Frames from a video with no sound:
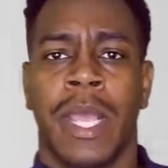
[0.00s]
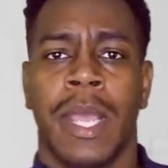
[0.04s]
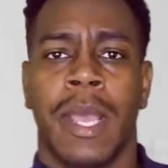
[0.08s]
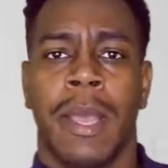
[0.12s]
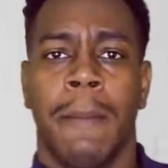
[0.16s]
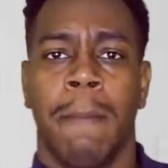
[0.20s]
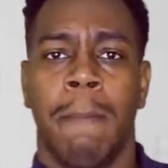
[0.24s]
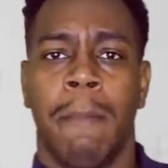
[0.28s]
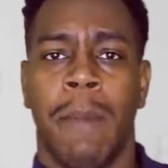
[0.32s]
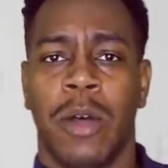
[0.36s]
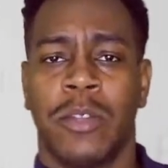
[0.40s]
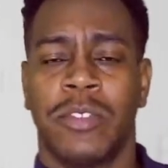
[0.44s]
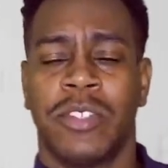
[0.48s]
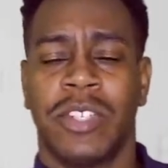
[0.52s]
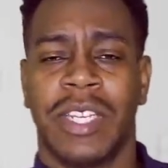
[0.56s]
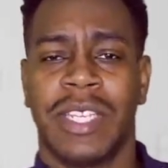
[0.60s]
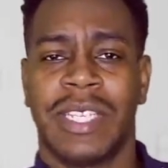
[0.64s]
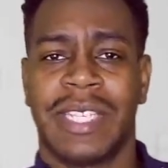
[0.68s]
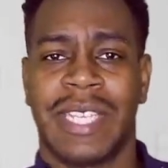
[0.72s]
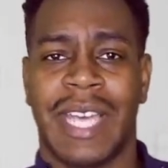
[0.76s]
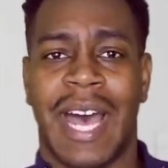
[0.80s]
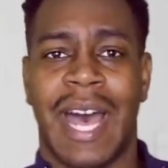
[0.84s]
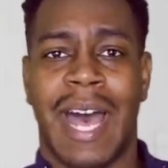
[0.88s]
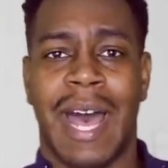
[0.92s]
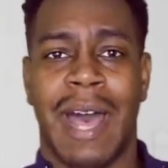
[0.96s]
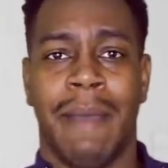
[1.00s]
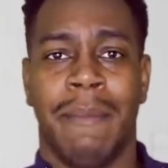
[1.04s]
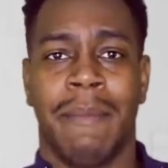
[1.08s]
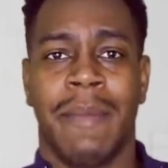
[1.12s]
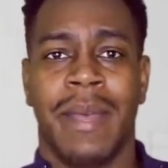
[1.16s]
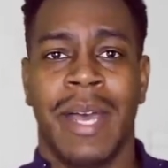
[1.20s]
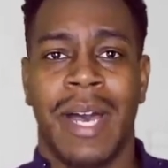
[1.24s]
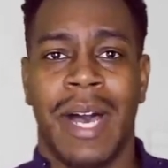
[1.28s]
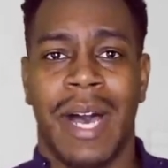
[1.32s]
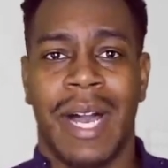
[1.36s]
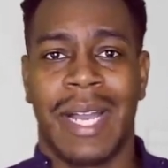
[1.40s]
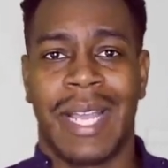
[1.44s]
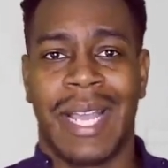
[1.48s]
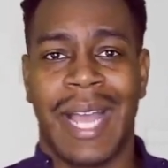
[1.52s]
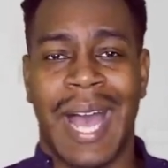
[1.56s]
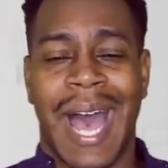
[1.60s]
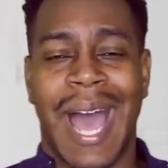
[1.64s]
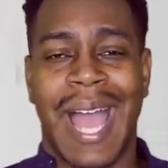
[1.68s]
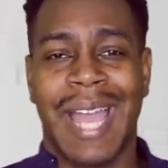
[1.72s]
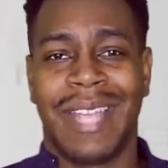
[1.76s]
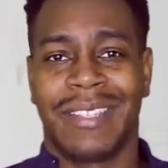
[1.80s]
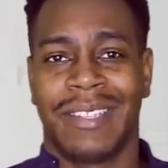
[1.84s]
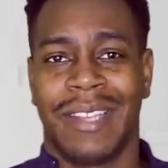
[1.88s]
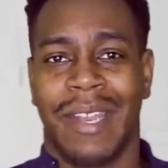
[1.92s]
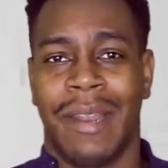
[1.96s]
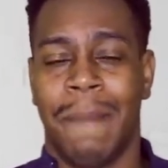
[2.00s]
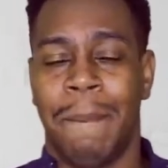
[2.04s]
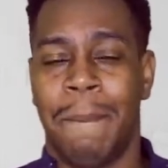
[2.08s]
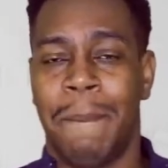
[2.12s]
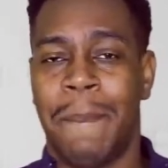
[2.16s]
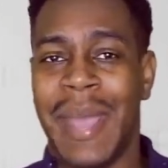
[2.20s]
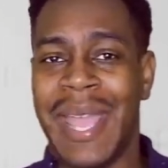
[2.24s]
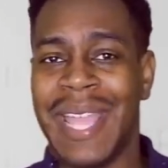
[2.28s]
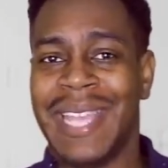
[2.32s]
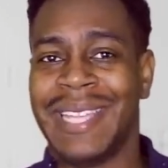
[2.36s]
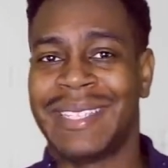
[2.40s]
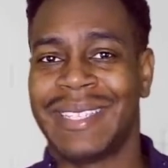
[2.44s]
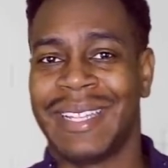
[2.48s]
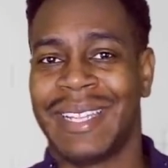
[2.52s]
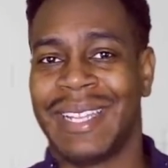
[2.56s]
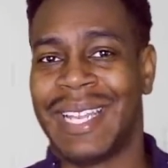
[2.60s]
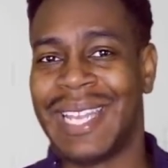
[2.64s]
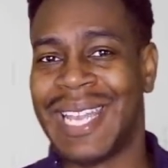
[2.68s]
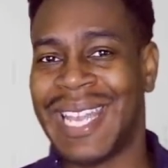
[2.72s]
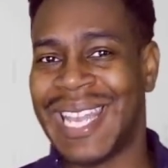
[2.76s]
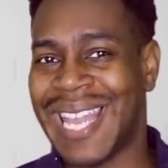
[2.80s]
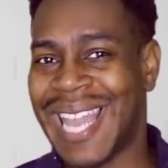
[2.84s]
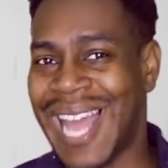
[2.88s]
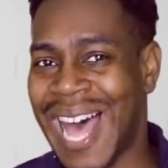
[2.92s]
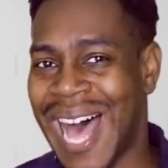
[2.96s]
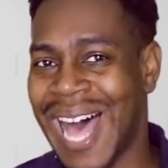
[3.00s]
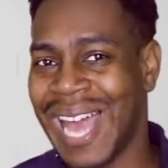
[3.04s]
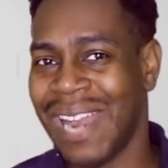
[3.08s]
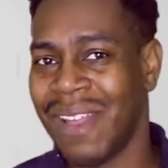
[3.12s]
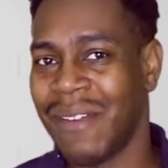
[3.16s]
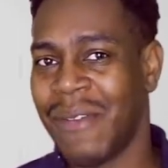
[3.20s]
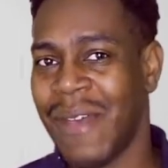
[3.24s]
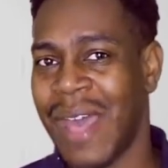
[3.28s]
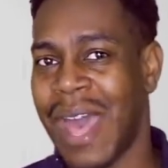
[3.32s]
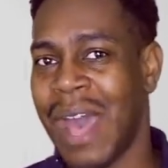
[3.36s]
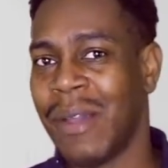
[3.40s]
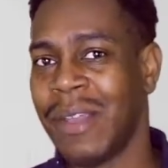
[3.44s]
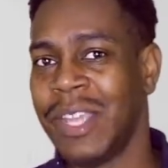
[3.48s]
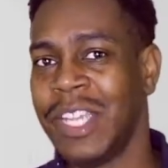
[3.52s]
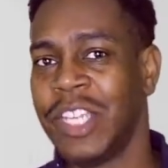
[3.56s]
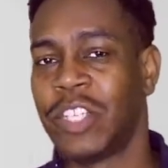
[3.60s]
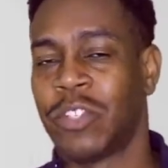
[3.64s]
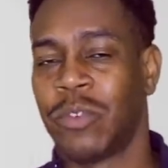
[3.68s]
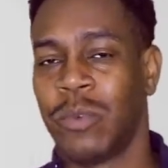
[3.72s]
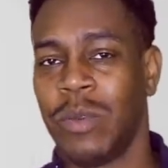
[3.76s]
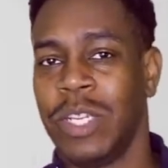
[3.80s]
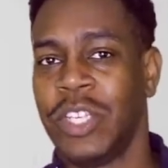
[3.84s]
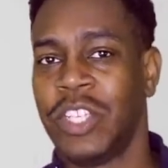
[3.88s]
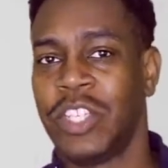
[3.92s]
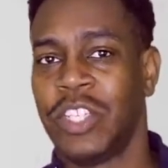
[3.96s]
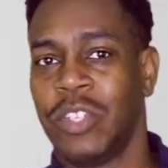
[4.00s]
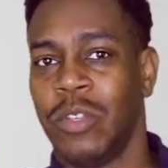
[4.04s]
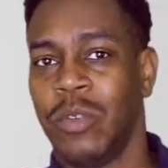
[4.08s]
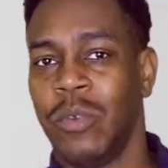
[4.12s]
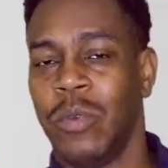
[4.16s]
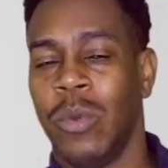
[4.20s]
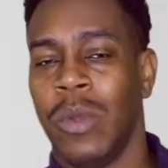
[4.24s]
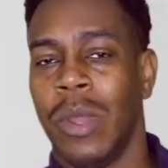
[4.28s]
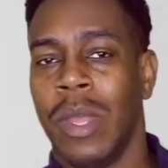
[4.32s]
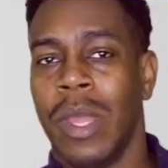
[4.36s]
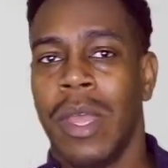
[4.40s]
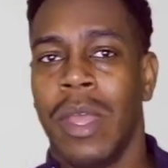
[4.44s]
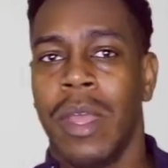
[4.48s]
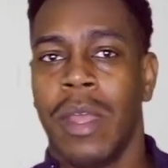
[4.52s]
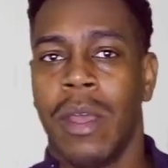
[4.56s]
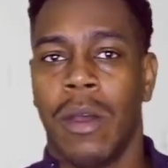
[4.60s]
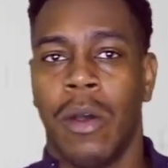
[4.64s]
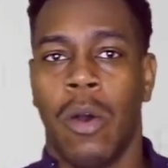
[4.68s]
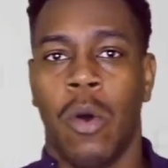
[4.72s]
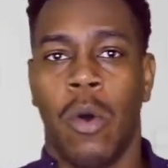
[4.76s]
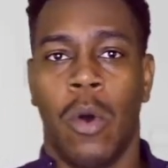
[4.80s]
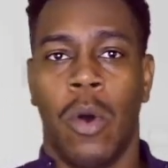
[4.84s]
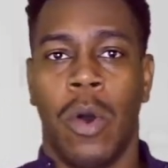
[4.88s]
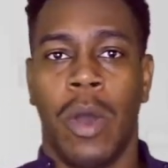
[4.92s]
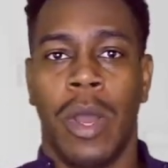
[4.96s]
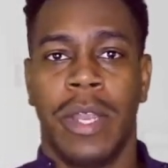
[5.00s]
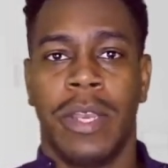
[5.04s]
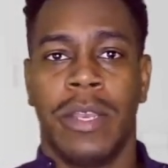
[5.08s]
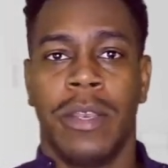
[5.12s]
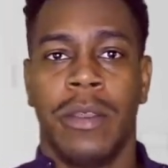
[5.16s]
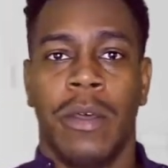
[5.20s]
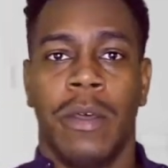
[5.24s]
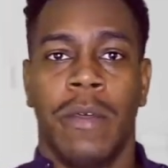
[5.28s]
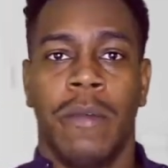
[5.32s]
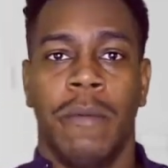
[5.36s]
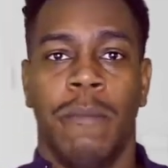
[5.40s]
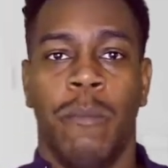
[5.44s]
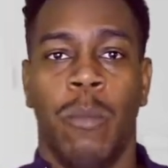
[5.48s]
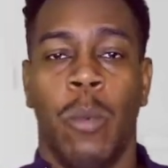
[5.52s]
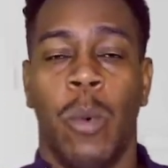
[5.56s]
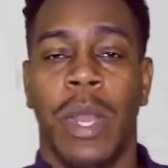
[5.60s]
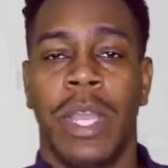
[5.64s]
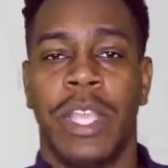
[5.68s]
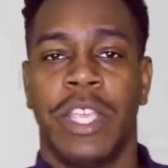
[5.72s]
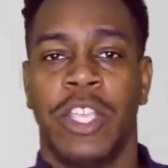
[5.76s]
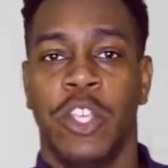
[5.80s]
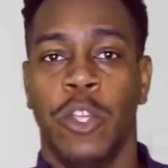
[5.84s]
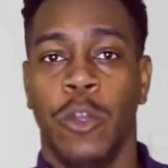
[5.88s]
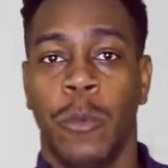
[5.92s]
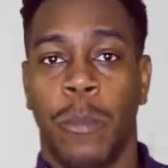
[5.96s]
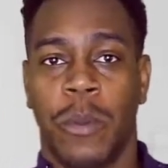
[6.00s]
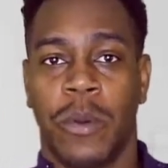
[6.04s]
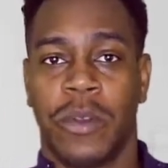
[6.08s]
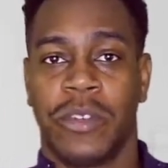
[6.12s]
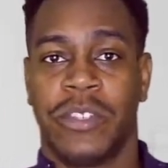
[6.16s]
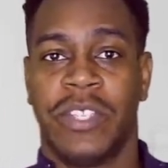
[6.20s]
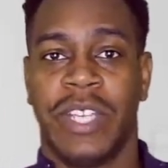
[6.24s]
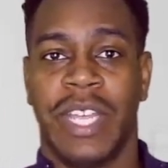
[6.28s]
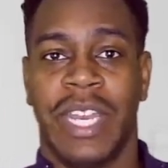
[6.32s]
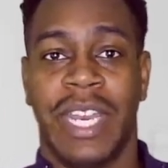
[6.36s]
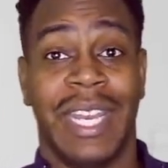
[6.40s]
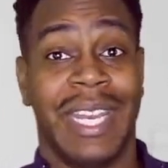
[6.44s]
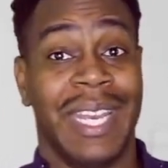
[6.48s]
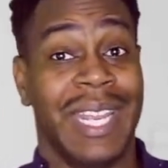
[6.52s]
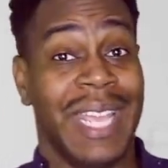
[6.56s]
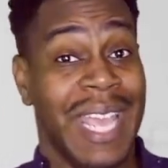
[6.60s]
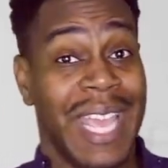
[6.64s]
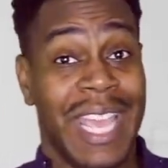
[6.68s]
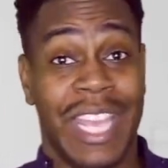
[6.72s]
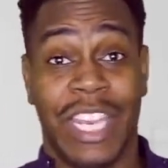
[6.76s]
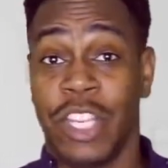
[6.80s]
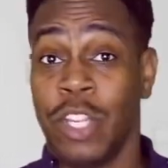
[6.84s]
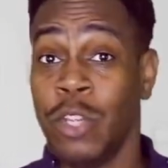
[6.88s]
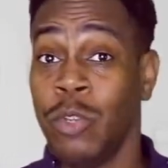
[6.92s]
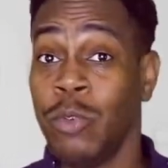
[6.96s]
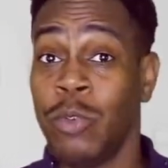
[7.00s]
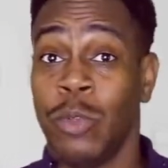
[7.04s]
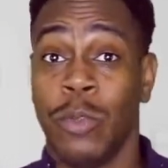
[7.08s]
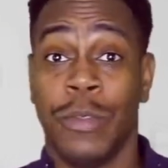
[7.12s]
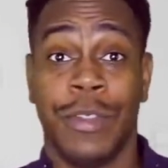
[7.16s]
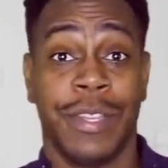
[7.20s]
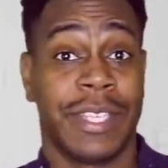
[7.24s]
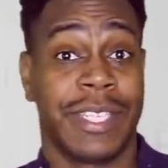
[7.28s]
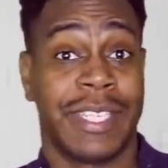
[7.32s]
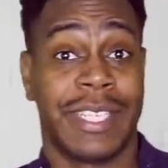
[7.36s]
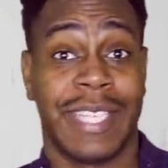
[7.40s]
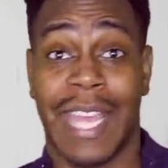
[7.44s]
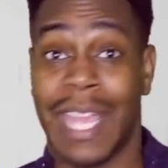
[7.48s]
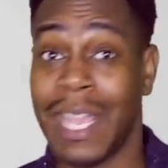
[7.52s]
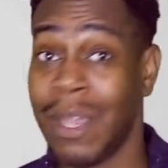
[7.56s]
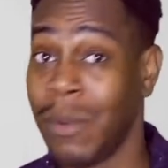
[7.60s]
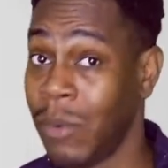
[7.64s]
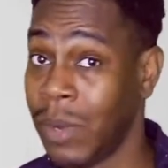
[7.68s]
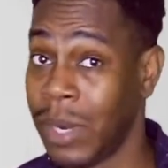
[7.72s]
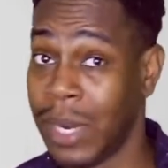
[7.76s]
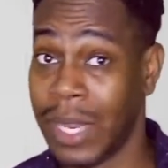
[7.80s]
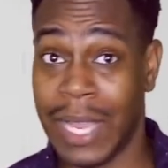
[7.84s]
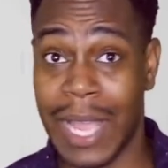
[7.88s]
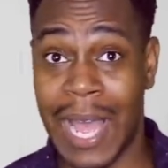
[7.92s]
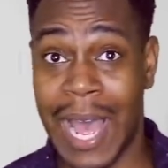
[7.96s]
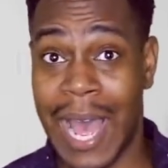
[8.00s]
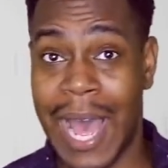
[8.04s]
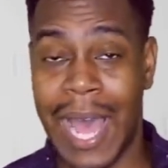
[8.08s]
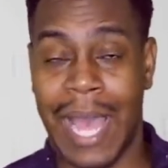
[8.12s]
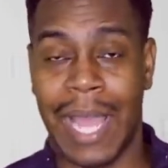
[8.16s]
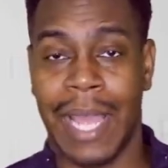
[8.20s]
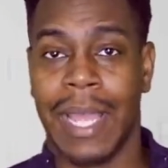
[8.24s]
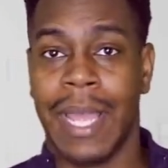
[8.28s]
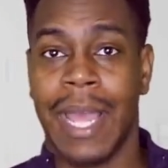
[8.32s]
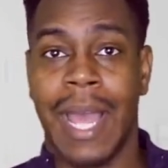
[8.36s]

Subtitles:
Most of the time, a guy is going to base a lot of how he treats you on what you presented. And you do the same with a guy.